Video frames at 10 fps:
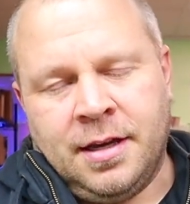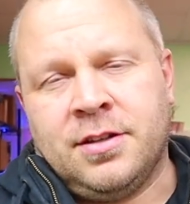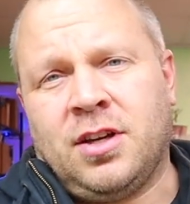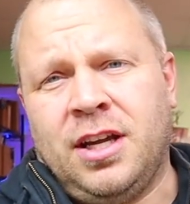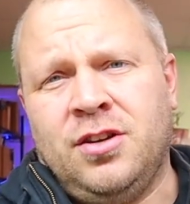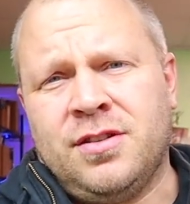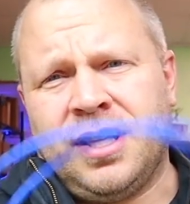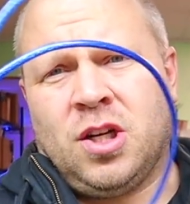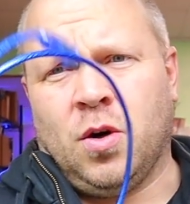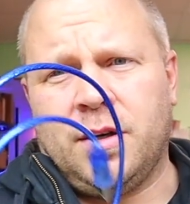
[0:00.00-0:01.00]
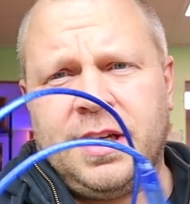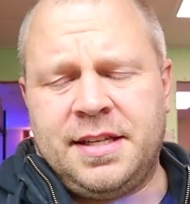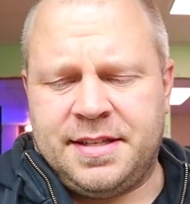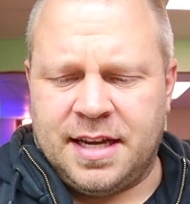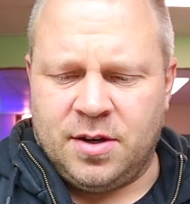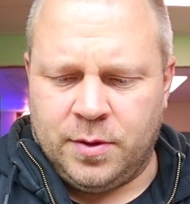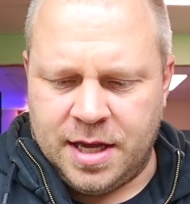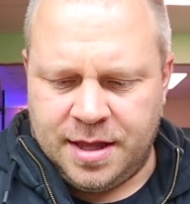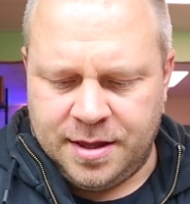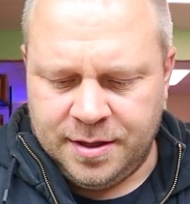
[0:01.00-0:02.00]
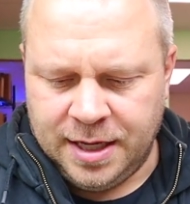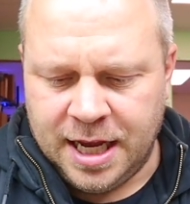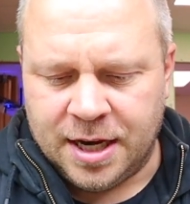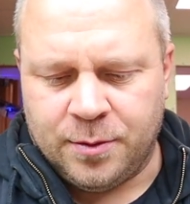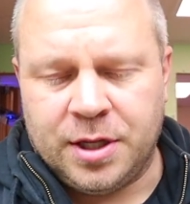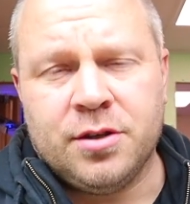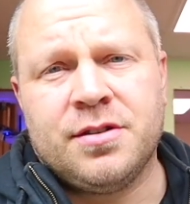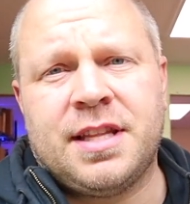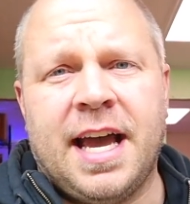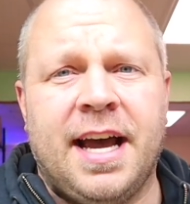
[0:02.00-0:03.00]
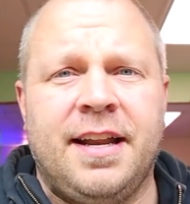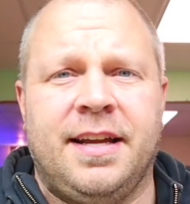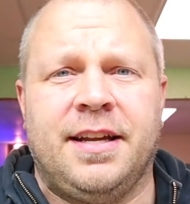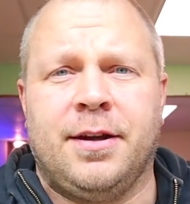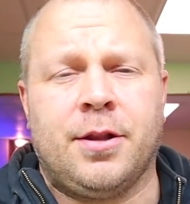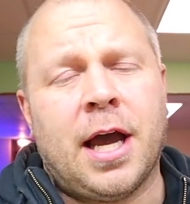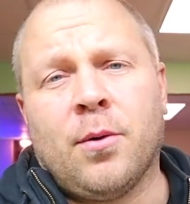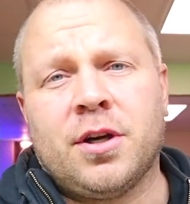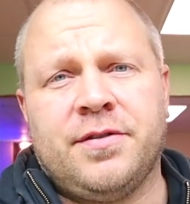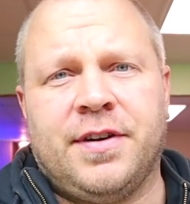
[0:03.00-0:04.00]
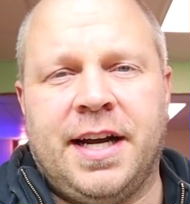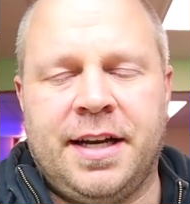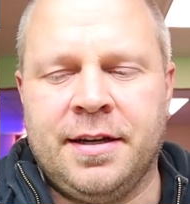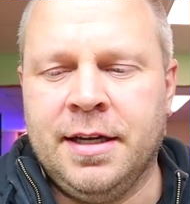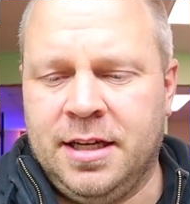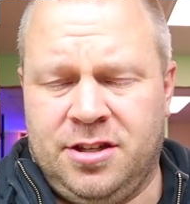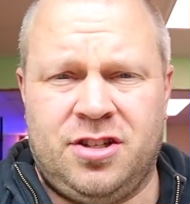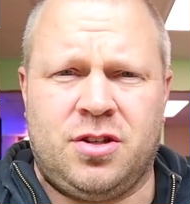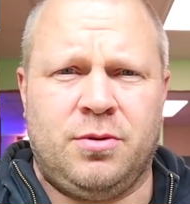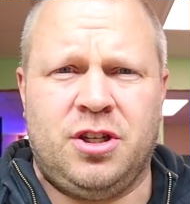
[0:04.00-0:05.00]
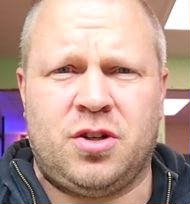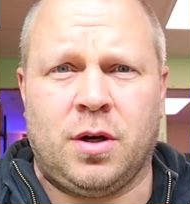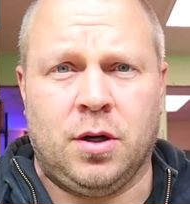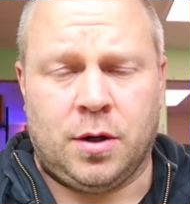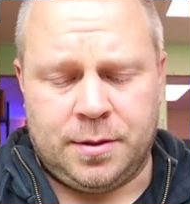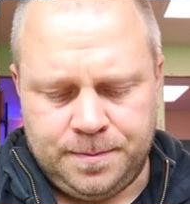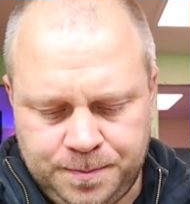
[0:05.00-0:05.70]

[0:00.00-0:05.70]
So I used the cord they sent with, and we used that, and it, that worked fine. It's just a really short cord.